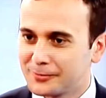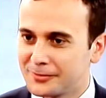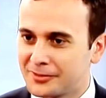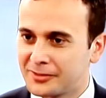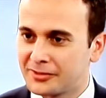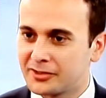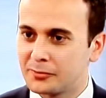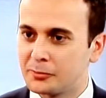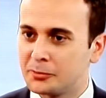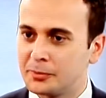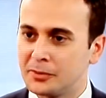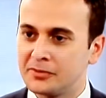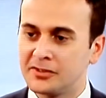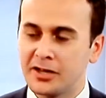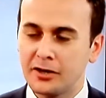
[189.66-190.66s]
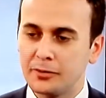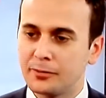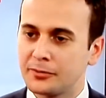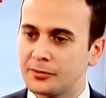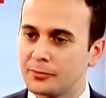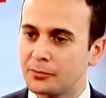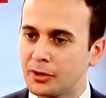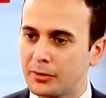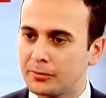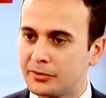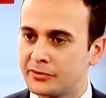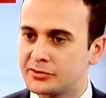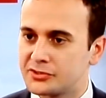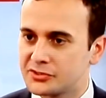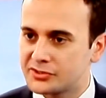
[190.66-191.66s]
That would be terrible and probably
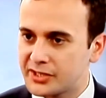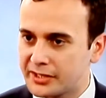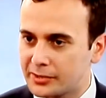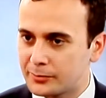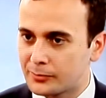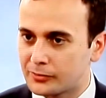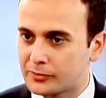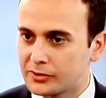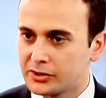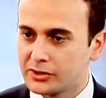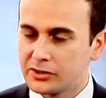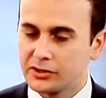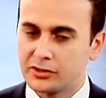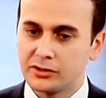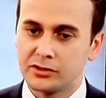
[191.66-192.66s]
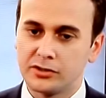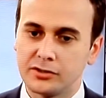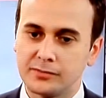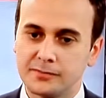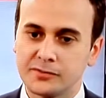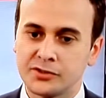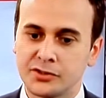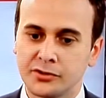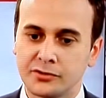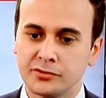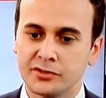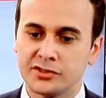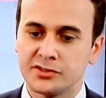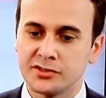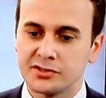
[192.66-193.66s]
unsustainable. So
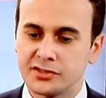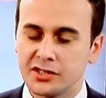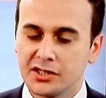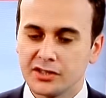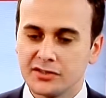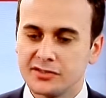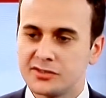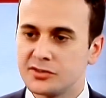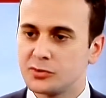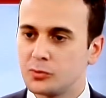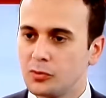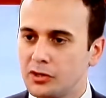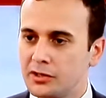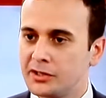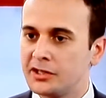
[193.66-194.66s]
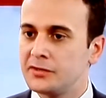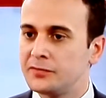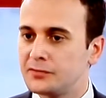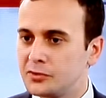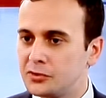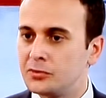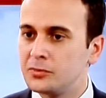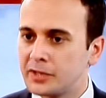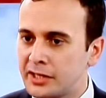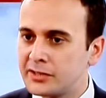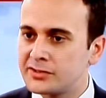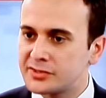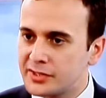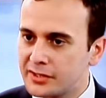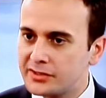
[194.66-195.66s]
this is why, if the UK
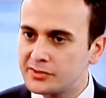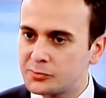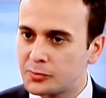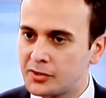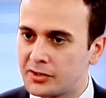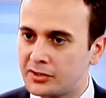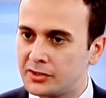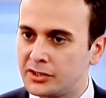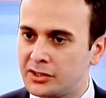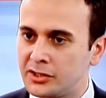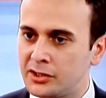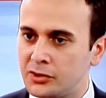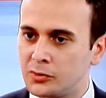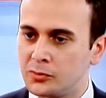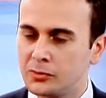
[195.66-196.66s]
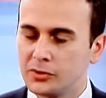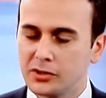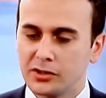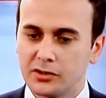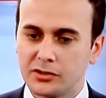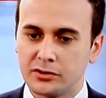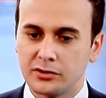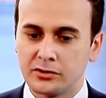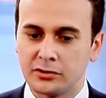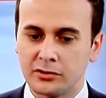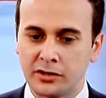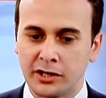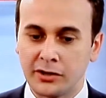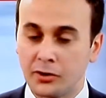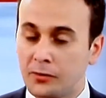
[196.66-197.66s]
stays within the EU,
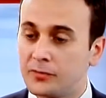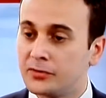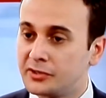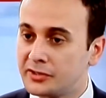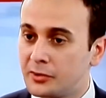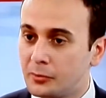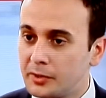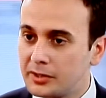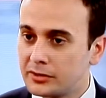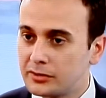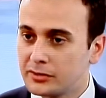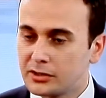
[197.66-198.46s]
and hopefully they will,